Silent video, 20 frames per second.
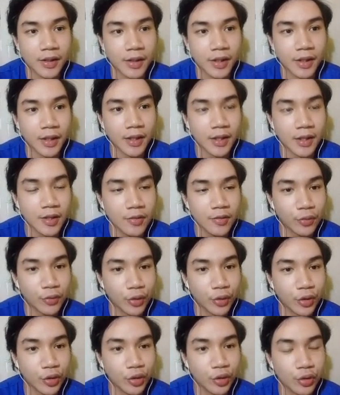Okay,
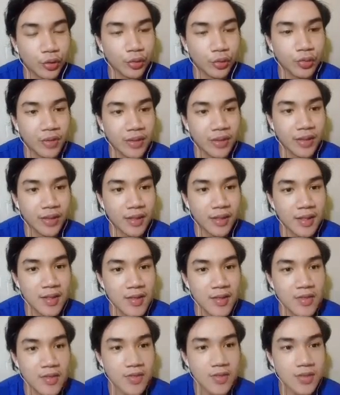for
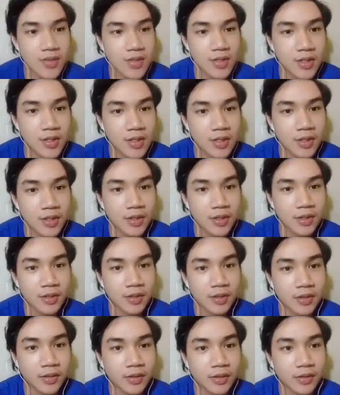newest.
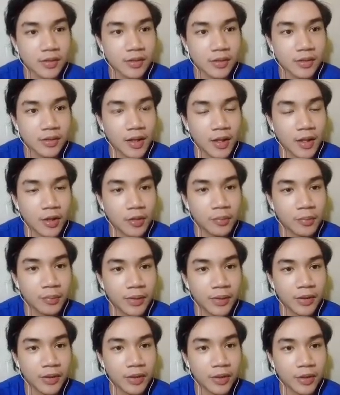Did I
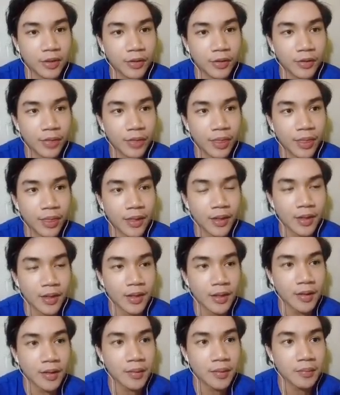complete another
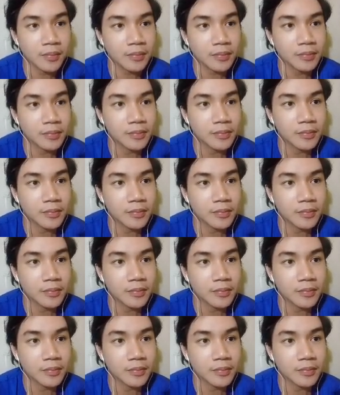theme?